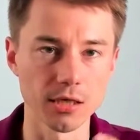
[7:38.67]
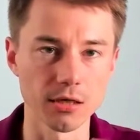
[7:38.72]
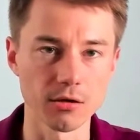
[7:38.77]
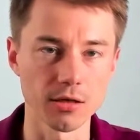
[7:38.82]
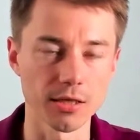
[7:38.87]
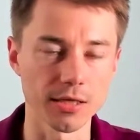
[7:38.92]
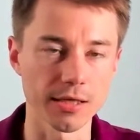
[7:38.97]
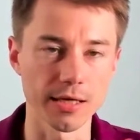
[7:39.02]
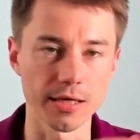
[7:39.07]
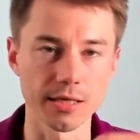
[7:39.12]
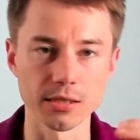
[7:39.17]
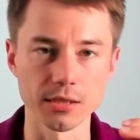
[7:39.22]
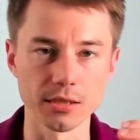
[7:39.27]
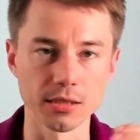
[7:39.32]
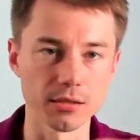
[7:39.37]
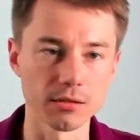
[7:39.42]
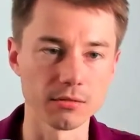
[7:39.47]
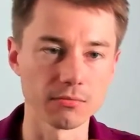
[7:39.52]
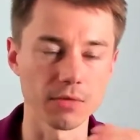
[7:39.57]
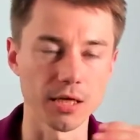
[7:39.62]
like
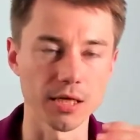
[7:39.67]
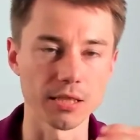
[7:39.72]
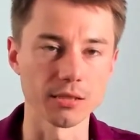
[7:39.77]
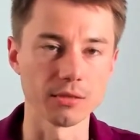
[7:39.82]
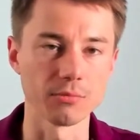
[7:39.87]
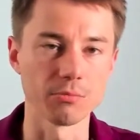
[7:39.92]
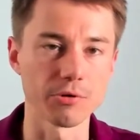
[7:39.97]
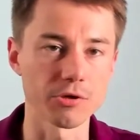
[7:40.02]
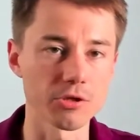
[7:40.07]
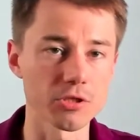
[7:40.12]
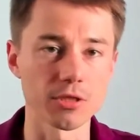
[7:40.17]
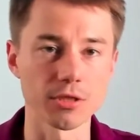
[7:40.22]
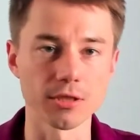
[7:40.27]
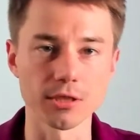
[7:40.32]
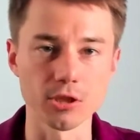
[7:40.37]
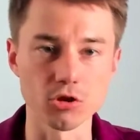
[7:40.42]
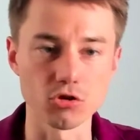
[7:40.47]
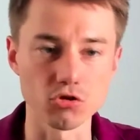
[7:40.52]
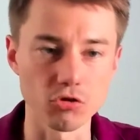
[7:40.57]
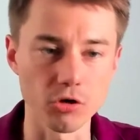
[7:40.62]
any
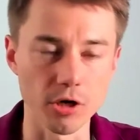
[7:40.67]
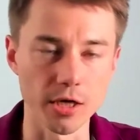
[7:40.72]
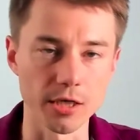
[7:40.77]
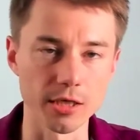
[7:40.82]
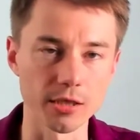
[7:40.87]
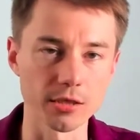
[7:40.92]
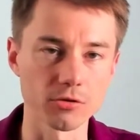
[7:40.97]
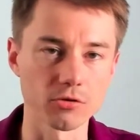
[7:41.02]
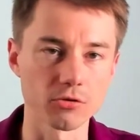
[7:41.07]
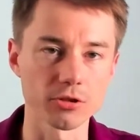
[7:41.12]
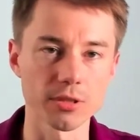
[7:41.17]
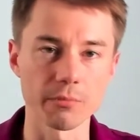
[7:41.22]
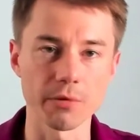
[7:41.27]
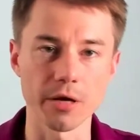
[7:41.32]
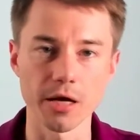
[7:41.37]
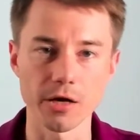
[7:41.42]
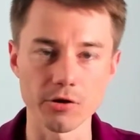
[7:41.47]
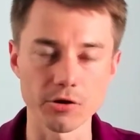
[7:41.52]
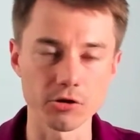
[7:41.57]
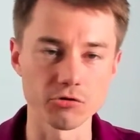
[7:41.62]
personality trait or some
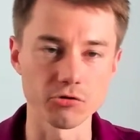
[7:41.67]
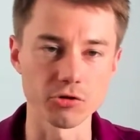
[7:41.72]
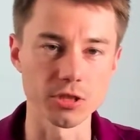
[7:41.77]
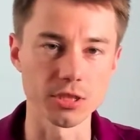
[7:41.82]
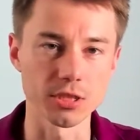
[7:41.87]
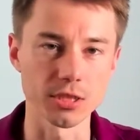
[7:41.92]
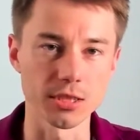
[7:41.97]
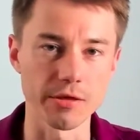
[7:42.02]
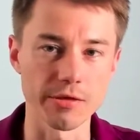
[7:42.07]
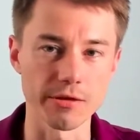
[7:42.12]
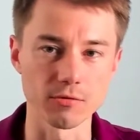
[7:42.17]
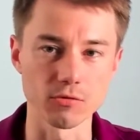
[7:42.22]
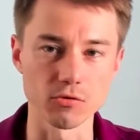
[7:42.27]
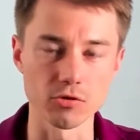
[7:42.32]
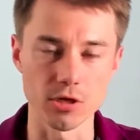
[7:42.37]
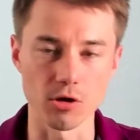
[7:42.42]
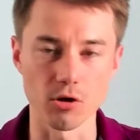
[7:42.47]
characteristic that you would say,